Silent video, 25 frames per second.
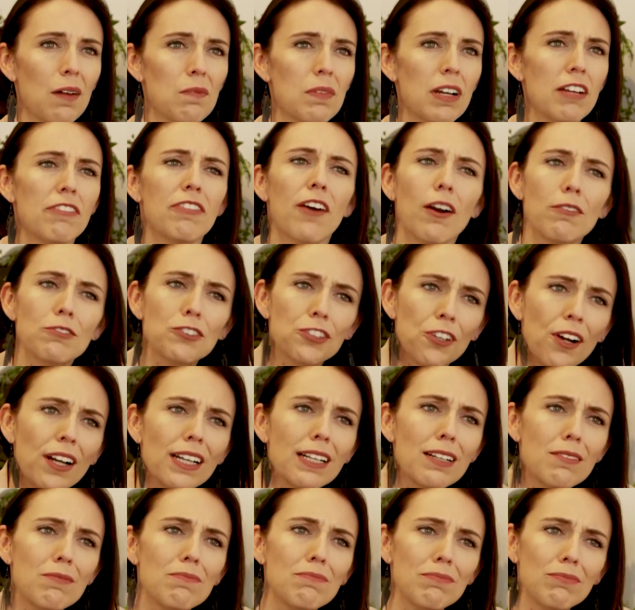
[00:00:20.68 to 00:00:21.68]
If I'm trying
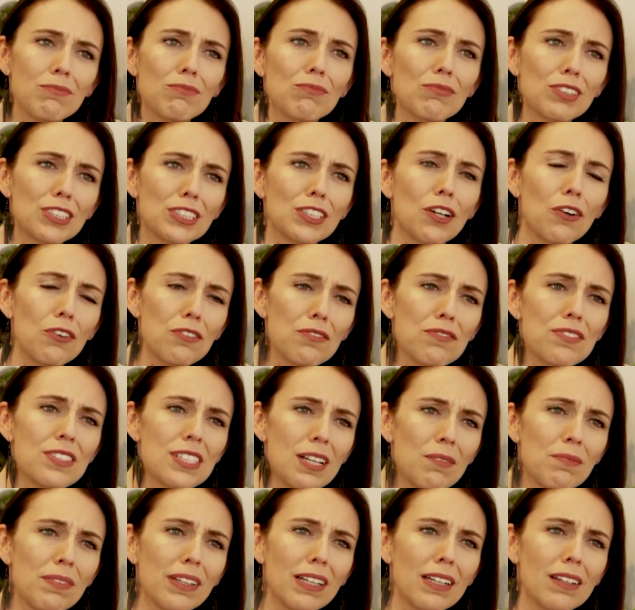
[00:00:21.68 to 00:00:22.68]
to resolve
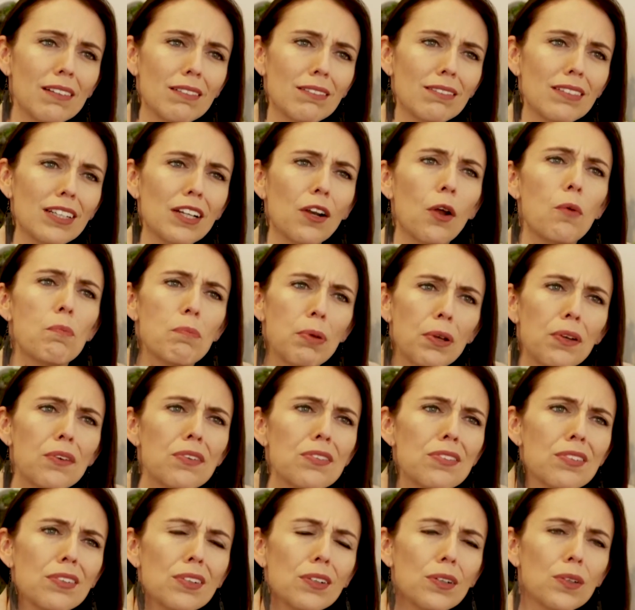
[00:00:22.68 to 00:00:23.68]
something,
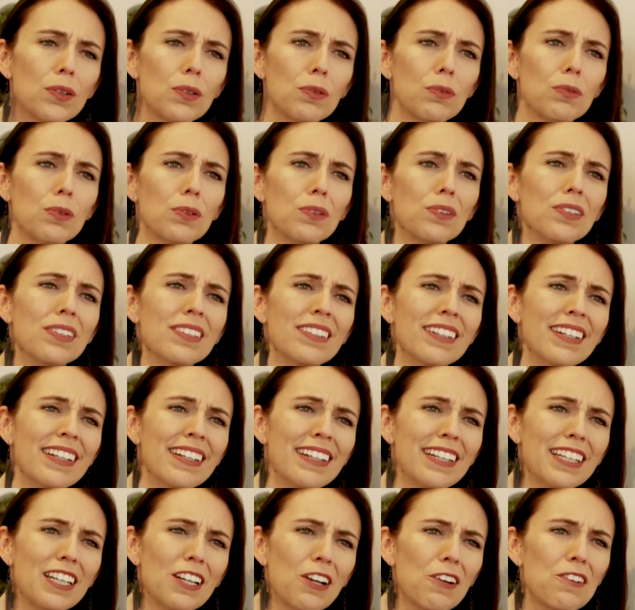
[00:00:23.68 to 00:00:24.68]
personal or,
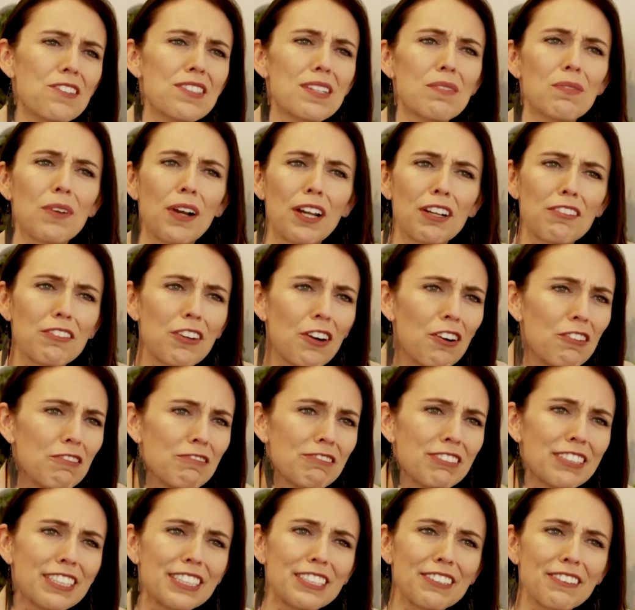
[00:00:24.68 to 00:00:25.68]
some kind of
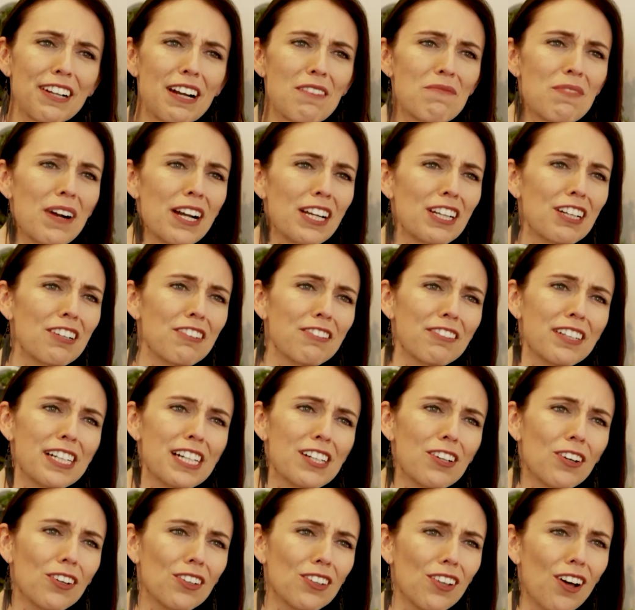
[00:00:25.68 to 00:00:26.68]
conflict around my
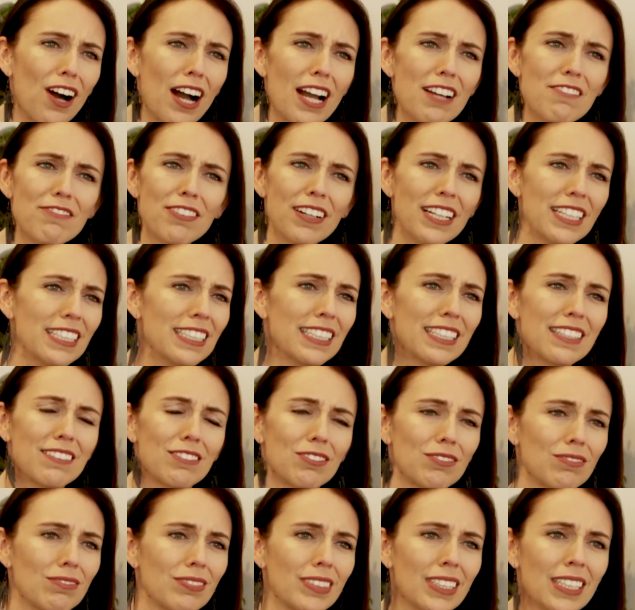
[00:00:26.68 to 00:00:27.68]
career or life, I
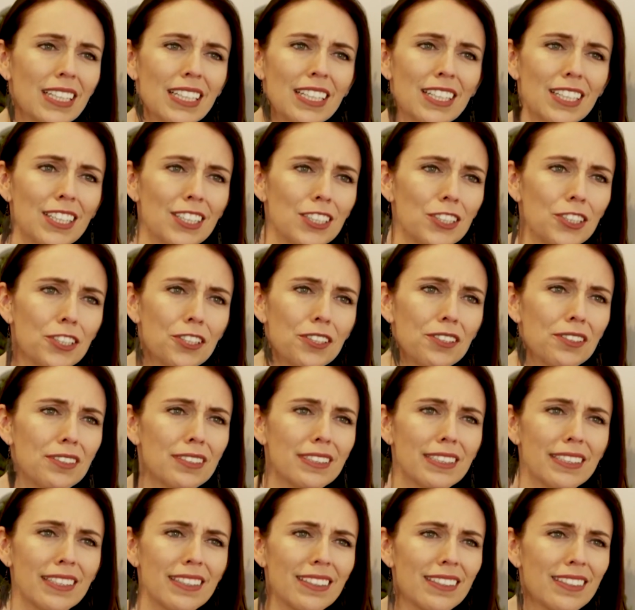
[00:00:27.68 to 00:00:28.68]
actually turn
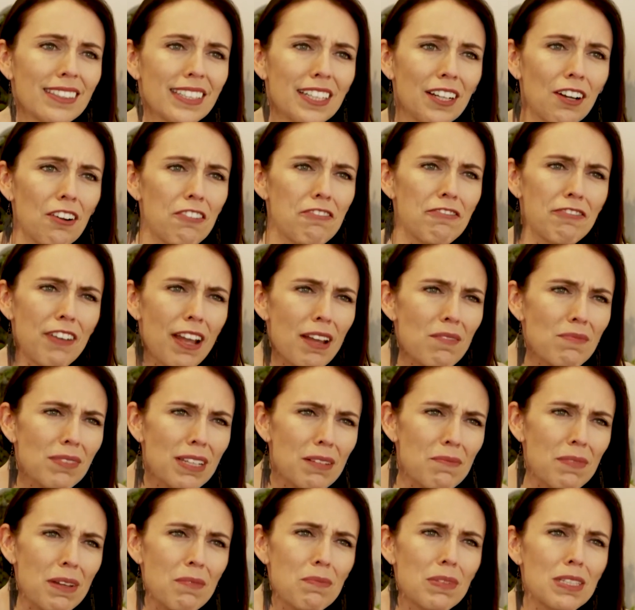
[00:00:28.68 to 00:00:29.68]
to, family
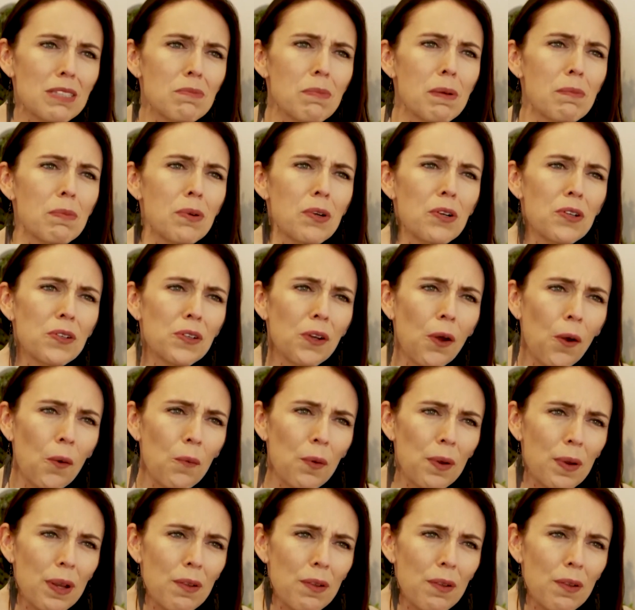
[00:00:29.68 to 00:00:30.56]
members, people who know